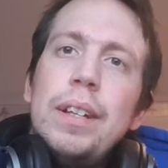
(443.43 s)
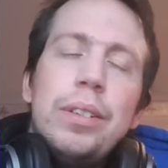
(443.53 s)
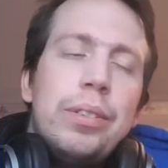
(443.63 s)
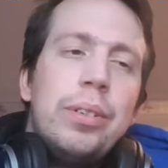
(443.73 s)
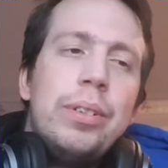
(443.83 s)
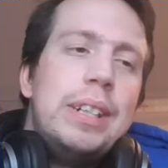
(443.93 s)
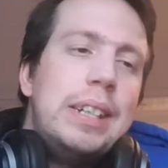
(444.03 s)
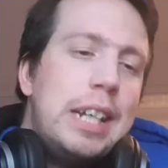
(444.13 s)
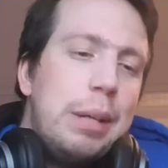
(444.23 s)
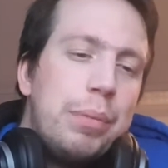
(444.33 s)
So
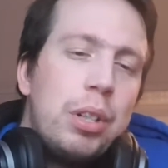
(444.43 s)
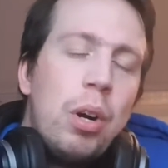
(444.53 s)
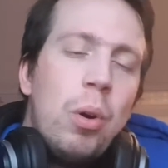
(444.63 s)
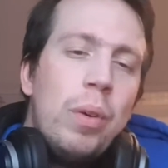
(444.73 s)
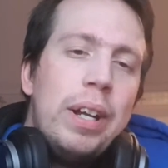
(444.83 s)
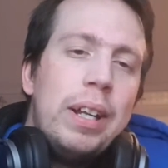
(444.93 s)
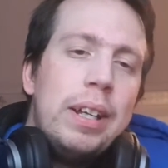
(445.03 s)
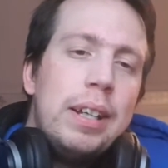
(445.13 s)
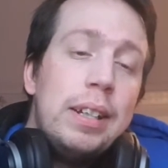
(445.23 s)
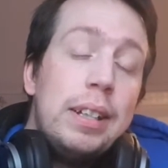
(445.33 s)
he kept
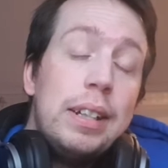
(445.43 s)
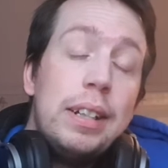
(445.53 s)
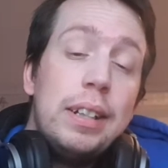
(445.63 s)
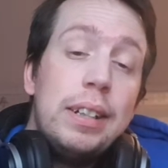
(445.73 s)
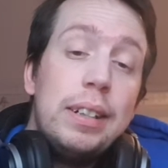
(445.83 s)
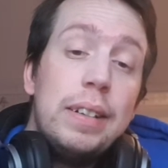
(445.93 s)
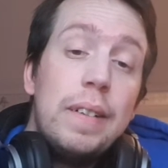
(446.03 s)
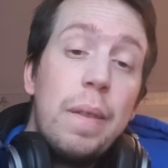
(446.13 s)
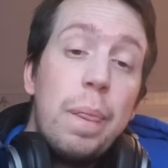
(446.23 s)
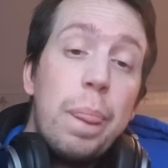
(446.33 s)
going. Uh,
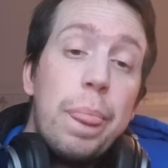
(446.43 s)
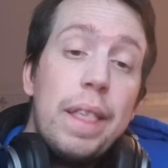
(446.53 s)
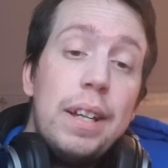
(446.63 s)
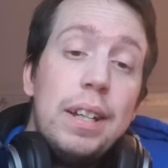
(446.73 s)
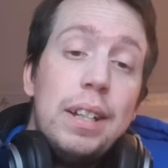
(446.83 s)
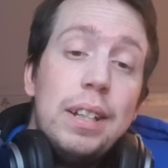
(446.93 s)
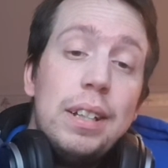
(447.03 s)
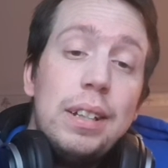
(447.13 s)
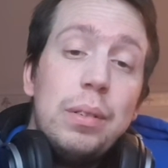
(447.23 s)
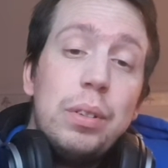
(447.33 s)

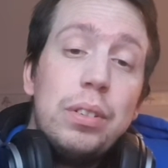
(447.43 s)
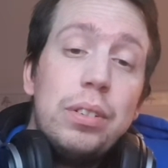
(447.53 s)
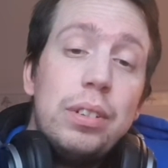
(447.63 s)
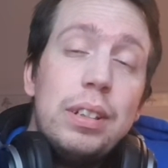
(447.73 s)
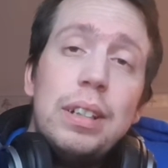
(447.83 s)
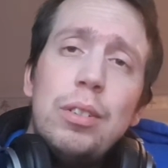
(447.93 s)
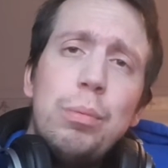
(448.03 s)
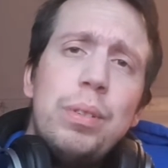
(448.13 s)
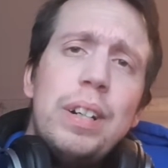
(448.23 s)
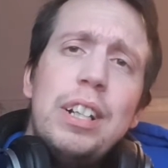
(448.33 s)
he was uh,
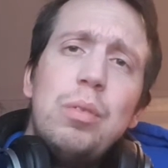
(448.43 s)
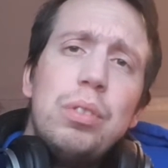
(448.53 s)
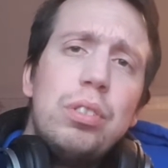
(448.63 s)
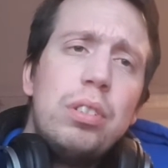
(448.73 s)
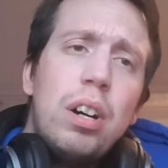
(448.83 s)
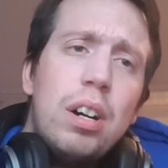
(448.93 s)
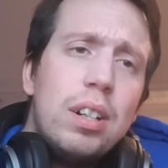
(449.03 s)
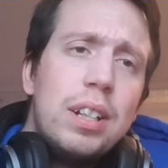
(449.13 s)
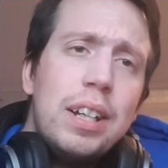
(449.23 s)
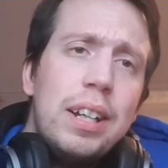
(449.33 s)
Roman Reigns was
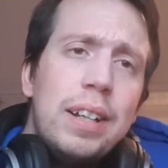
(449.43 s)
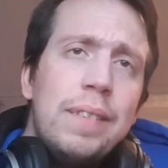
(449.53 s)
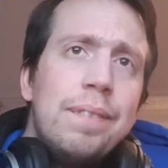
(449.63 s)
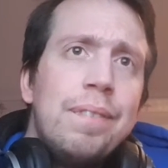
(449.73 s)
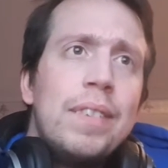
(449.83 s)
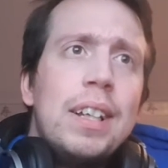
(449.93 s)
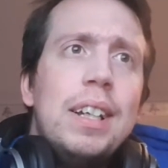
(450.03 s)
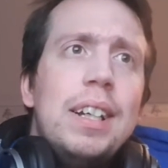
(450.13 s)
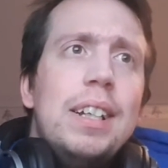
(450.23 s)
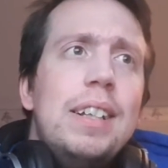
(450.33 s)
talking,
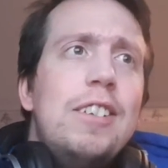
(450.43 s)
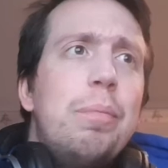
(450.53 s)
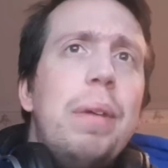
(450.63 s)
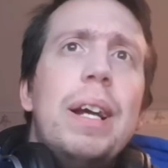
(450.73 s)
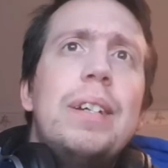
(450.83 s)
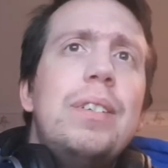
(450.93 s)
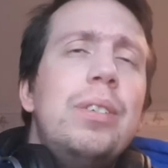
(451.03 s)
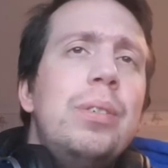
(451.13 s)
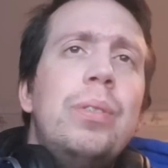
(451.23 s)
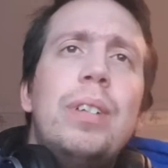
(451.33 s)
and this black
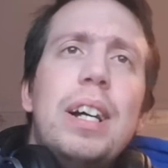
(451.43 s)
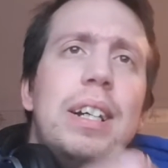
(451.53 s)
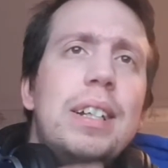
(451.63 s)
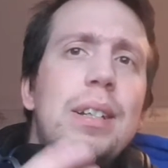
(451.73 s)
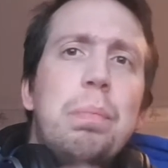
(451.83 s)
dude like.